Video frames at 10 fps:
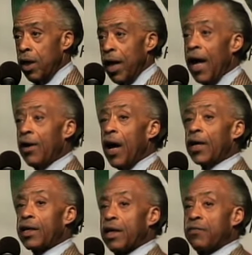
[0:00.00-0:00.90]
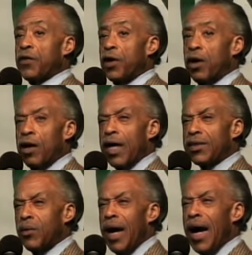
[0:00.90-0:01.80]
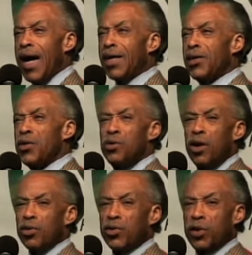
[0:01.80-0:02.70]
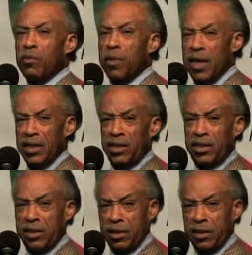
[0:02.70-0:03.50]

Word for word: And I know how to cut folk off. I said, well, how do you know so much?